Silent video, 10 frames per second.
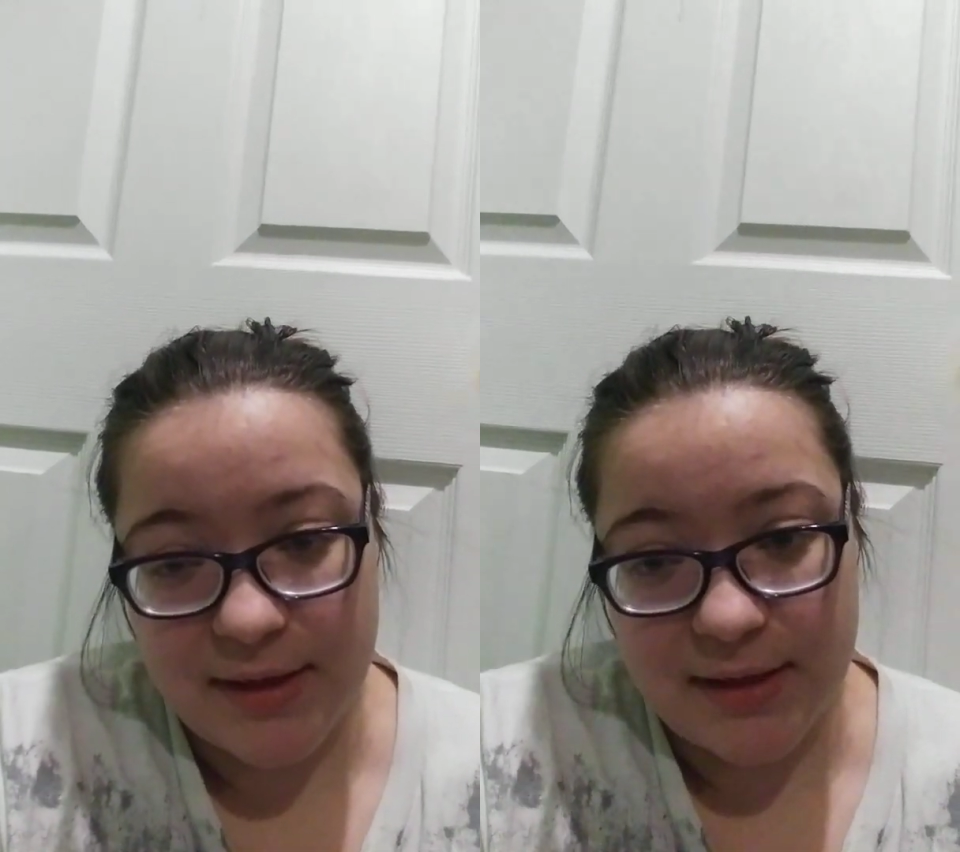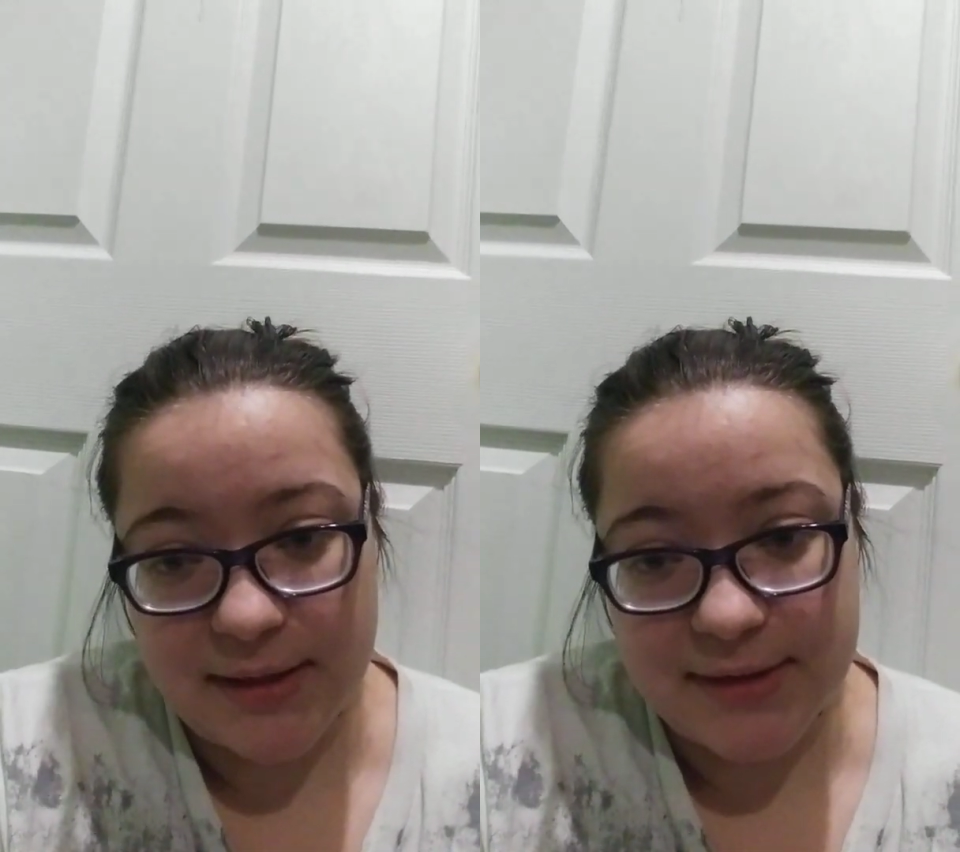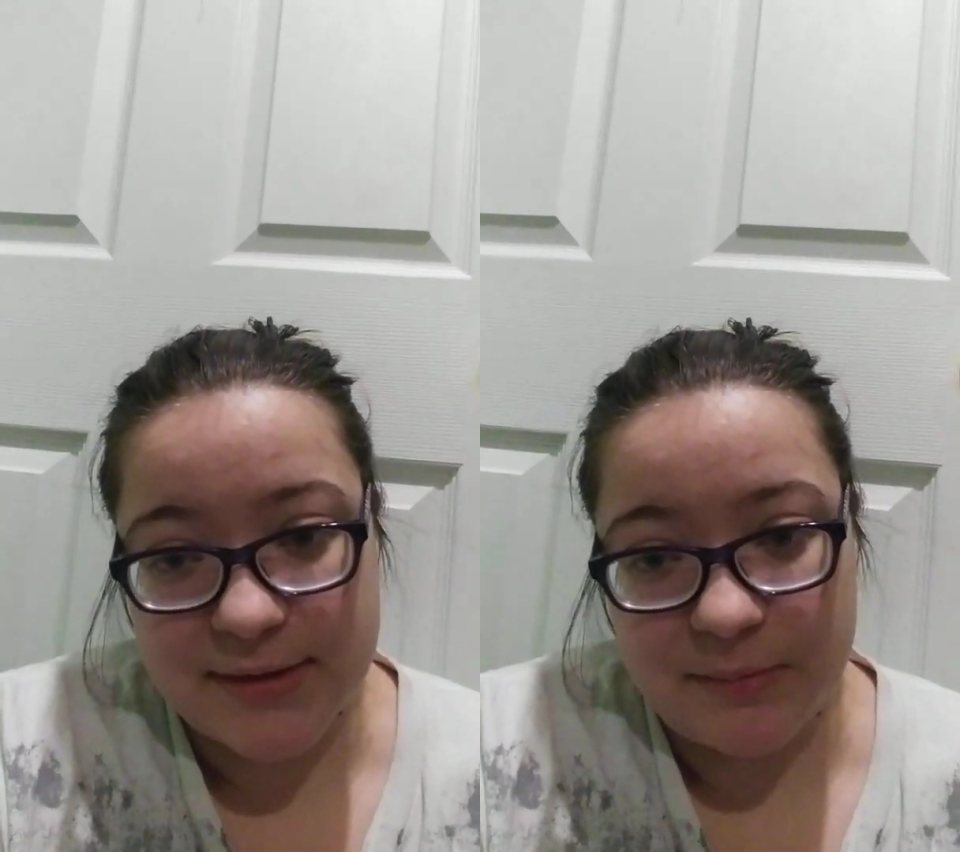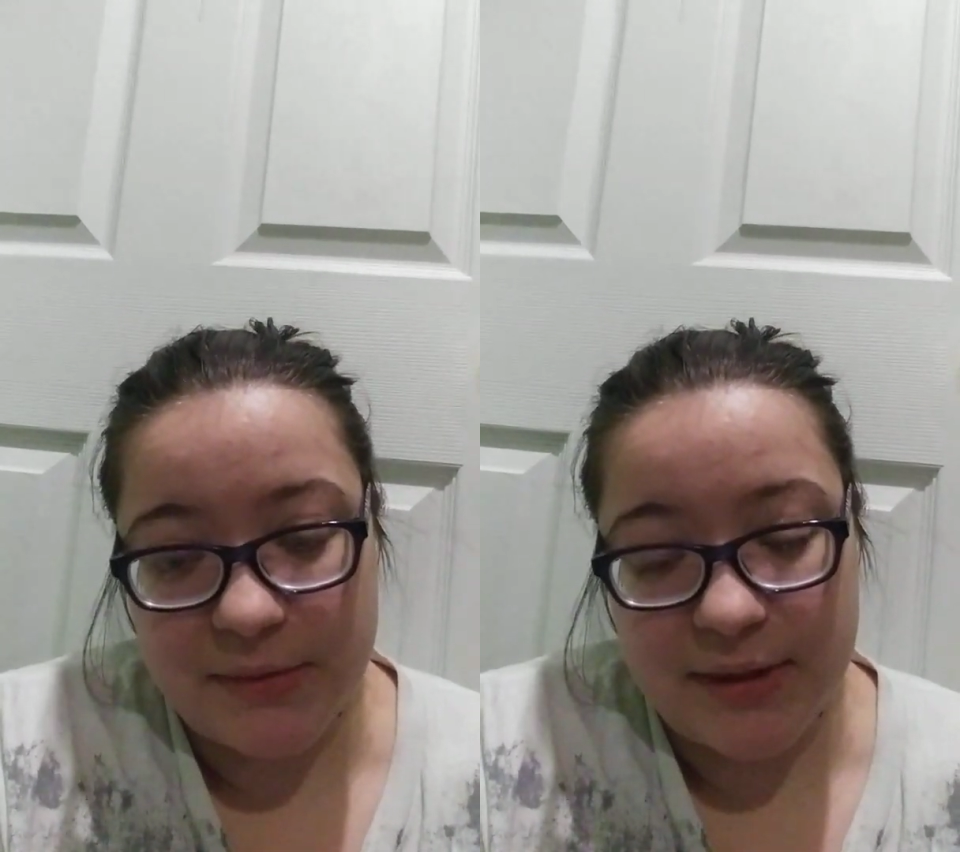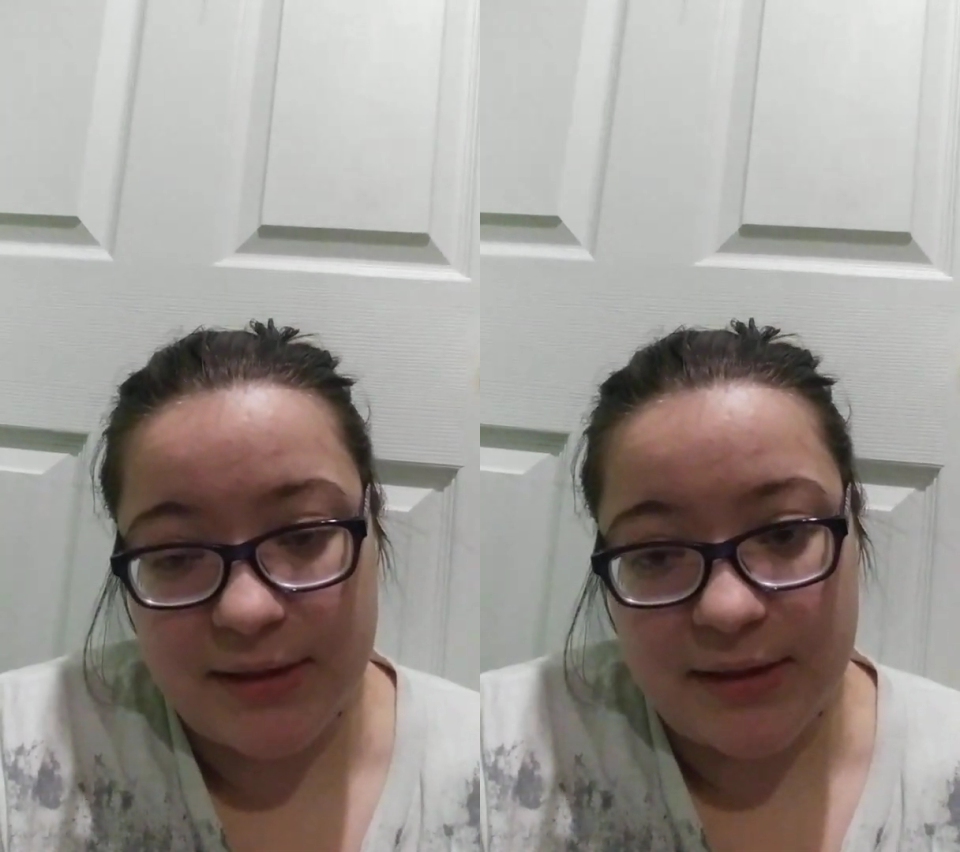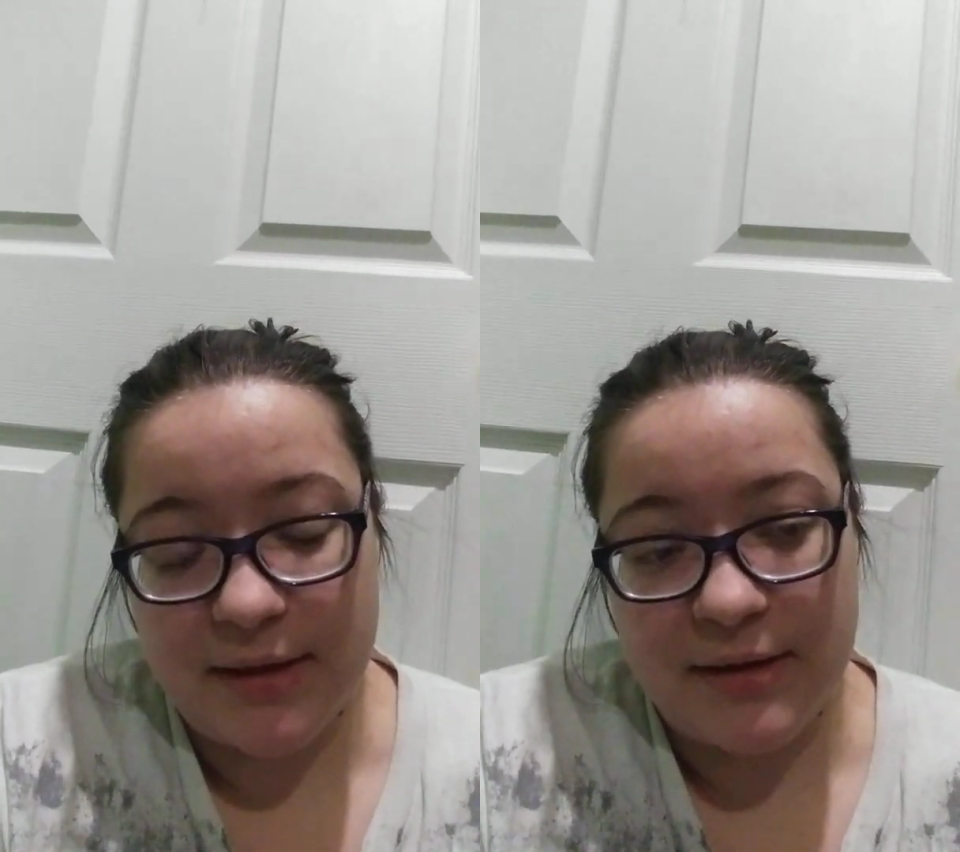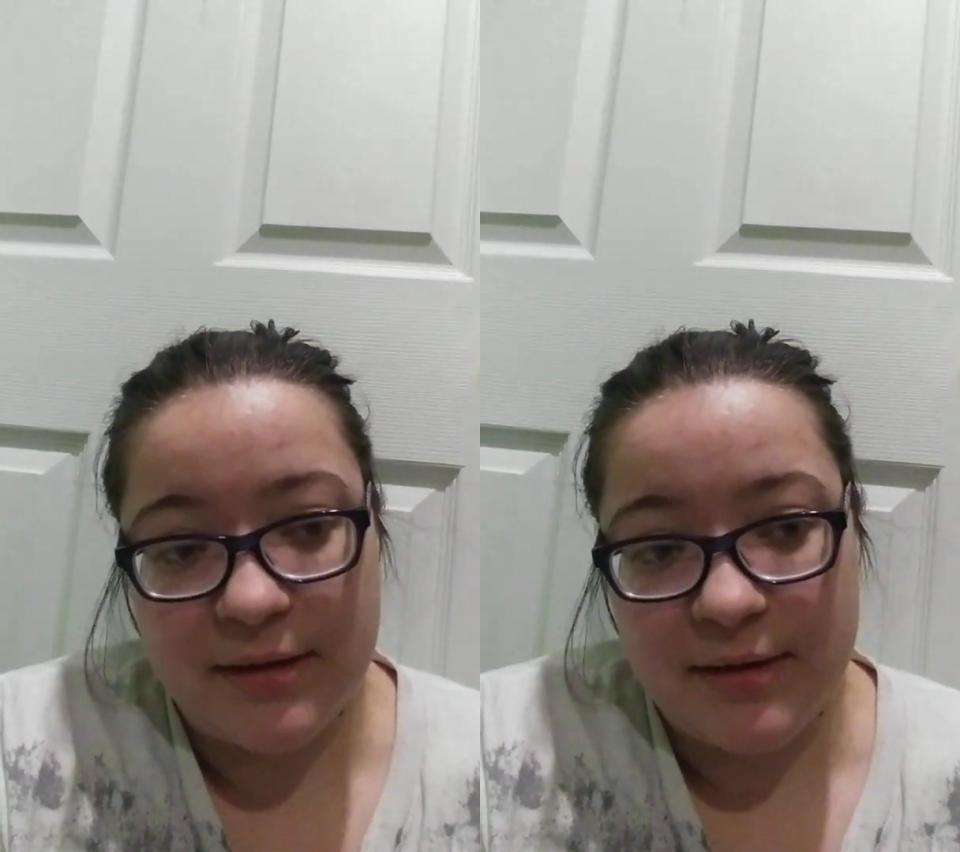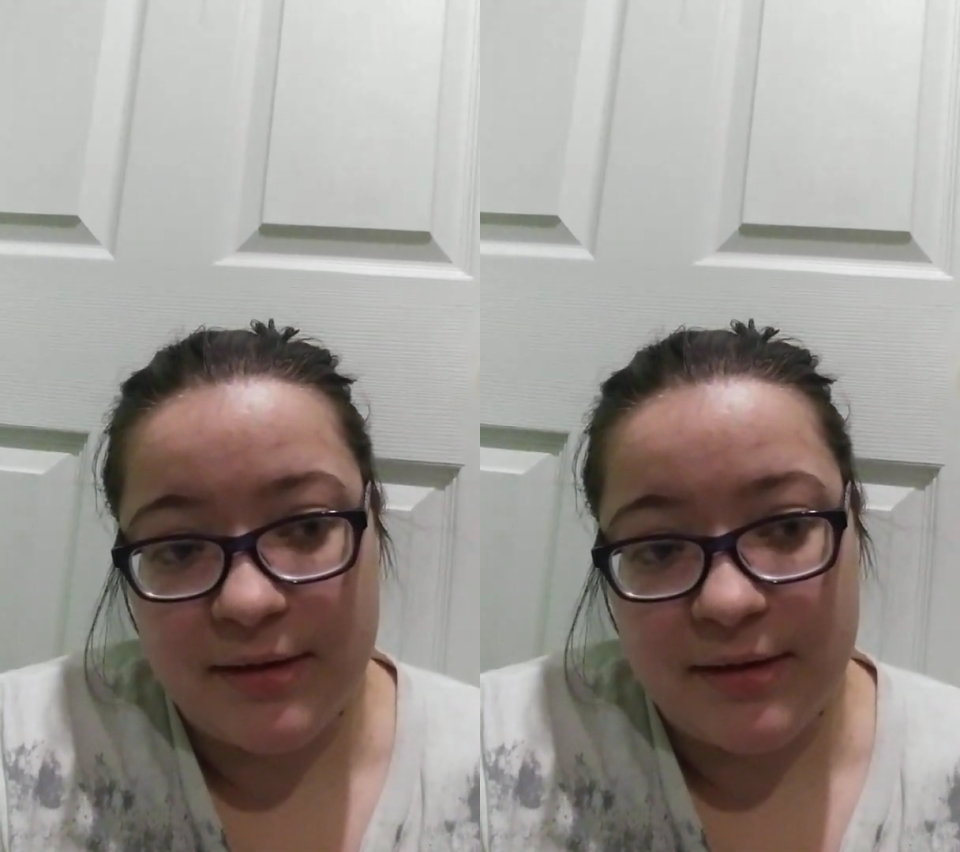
And that's something that